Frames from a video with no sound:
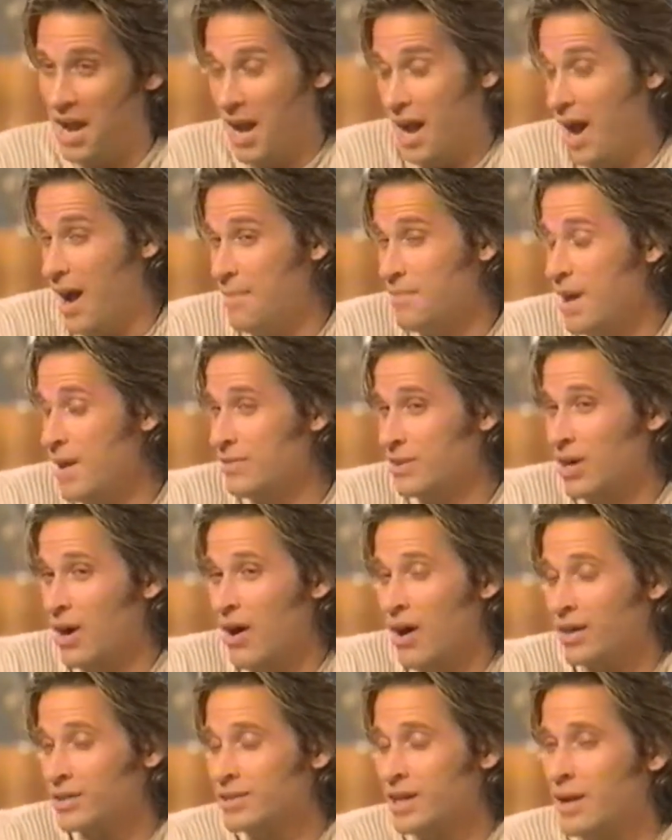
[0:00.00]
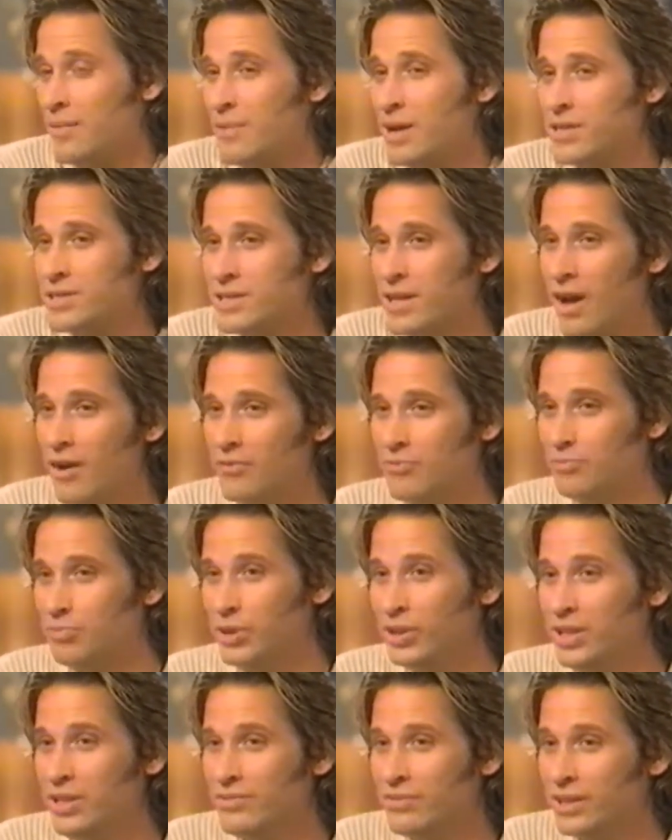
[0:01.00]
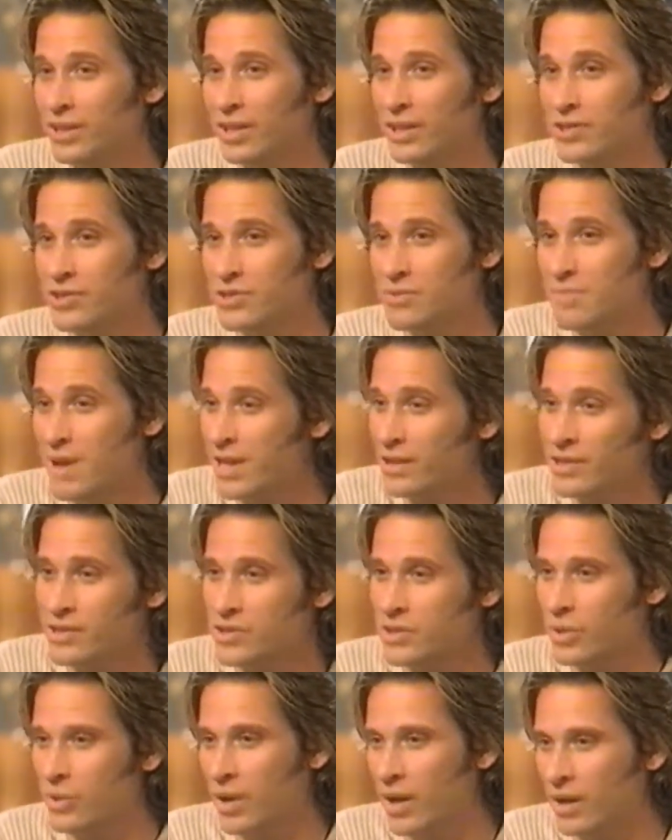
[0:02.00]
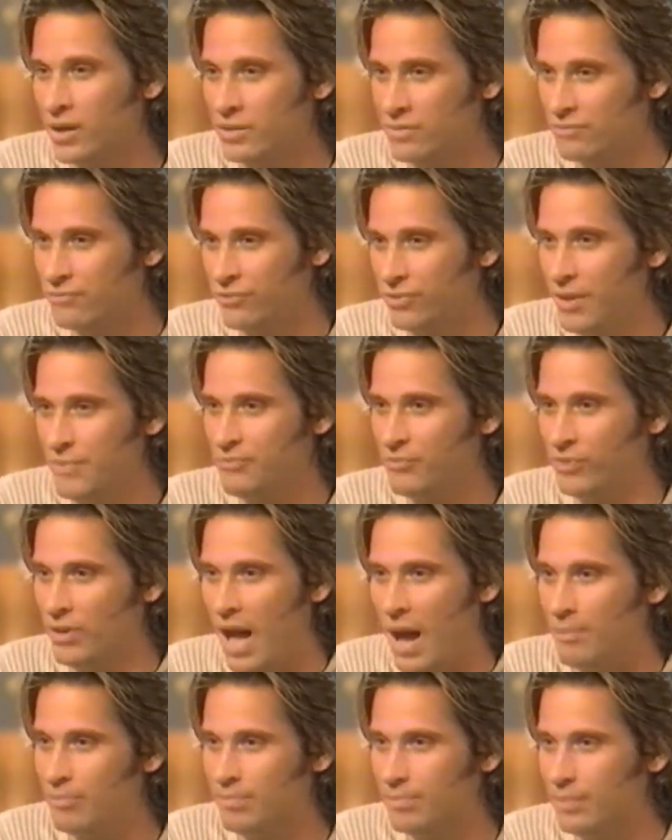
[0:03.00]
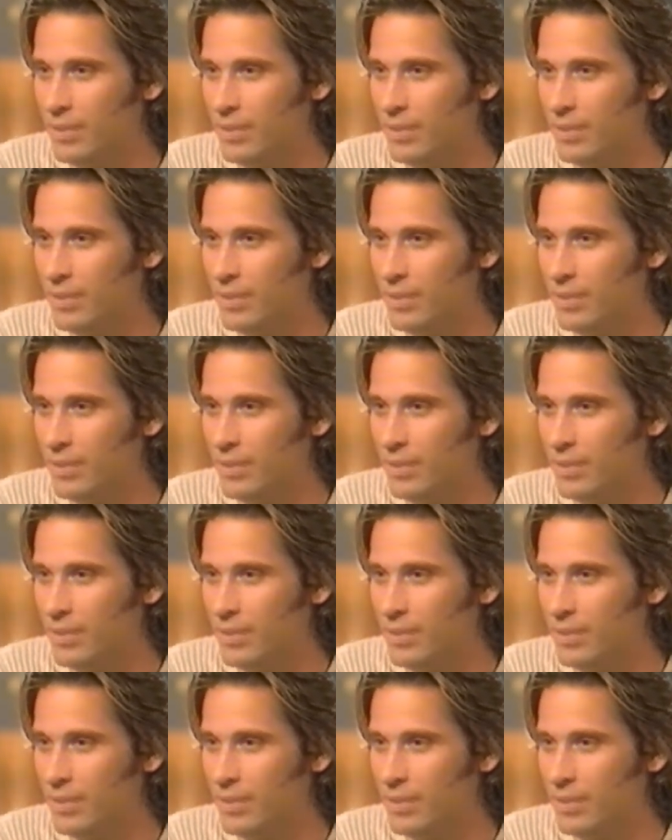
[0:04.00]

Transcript: I'm having a hard time myself believing that you made this quick flip-flop.